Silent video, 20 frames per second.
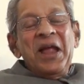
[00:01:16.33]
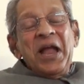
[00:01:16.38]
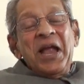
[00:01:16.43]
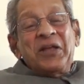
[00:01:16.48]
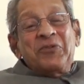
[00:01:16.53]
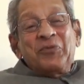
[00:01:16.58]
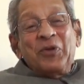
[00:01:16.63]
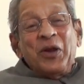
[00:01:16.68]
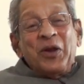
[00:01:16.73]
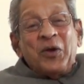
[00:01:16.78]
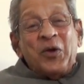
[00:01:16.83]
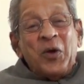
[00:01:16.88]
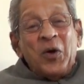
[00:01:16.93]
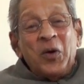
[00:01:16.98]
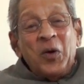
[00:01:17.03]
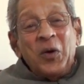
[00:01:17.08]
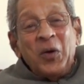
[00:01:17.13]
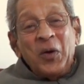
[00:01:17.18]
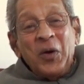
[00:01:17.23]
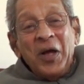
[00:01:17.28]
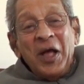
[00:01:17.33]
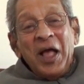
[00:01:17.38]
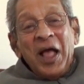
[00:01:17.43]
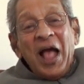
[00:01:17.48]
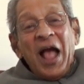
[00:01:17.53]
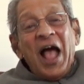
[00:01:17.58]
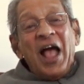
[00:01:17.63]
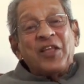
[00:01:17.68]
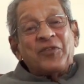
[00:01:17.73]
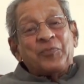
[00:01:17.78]
It will go
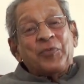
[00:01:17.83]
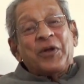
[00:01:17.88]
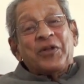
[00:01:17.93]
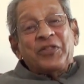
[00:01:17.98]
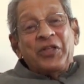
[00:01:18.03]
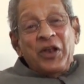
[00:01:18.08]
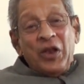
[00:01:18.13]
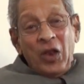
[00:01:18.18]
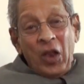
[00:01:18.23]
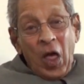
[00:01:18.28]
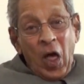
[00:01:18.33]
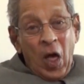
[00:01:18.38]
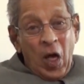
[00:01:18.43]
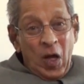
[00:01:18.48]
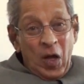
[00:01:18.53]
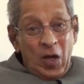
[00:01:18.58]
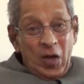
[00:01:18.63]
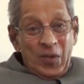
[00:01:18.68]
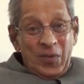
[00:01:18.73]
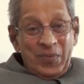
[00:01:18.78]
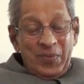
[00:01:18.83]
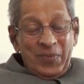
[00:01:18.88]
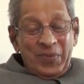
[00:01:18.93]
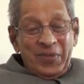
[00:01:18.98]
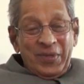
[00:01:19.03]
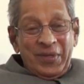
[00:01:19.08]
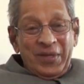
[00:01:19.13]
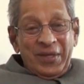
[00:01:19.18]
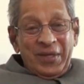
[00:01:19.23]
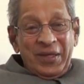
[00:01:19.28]
as per the law,
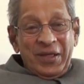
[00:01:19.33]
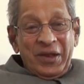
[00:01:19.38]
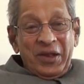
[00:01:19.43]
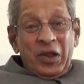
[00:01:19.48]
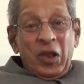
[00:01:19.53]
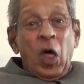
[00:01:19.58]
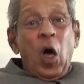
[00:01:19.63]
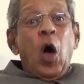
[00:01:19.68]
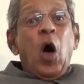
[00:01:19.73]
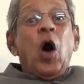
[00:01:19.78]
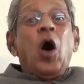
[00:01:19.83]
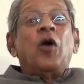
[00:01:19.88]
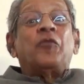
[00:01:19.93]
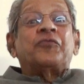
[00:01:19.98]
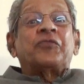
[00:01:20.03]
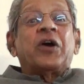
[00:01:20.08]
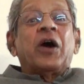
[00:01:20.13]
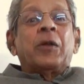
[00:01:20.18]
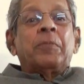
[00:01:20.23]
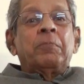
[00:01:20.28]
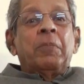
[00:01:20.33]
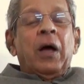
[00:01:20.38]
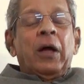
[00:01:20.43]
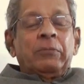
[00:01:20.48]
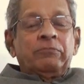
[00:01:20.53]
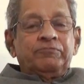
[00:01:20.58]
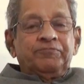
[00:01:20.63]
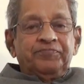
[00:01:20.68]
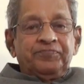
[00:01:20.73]
law of karma.